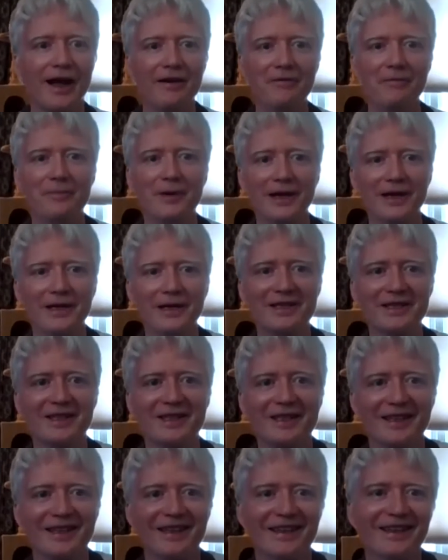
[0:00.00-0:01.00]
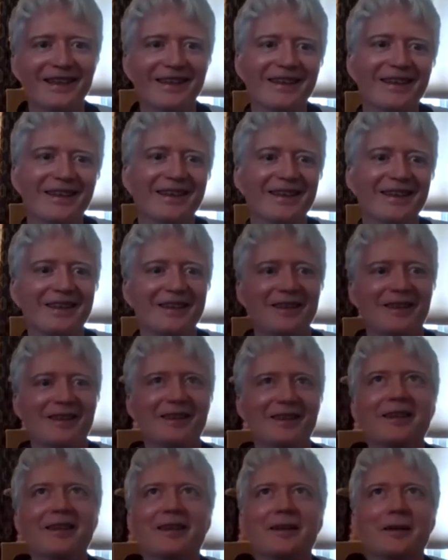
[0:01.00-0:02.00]
half-baked
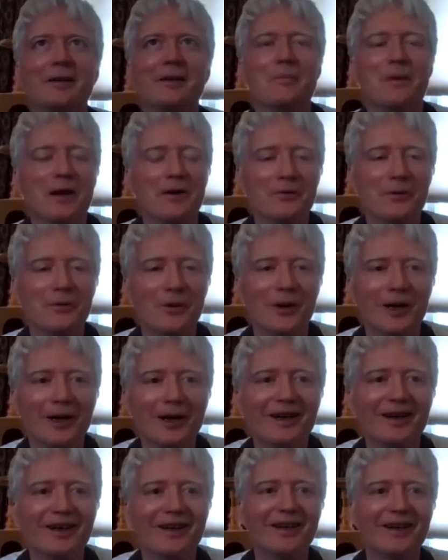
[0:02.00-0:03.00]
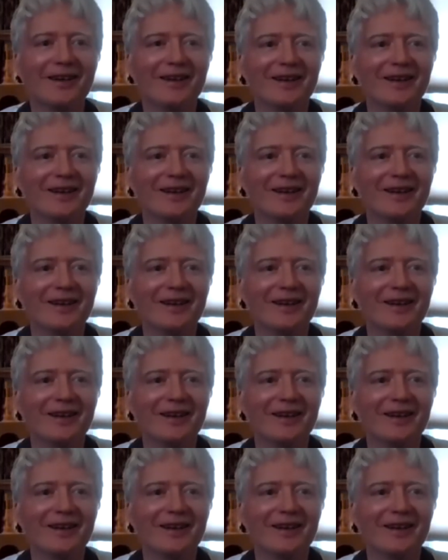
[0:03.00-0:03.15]
metaphor?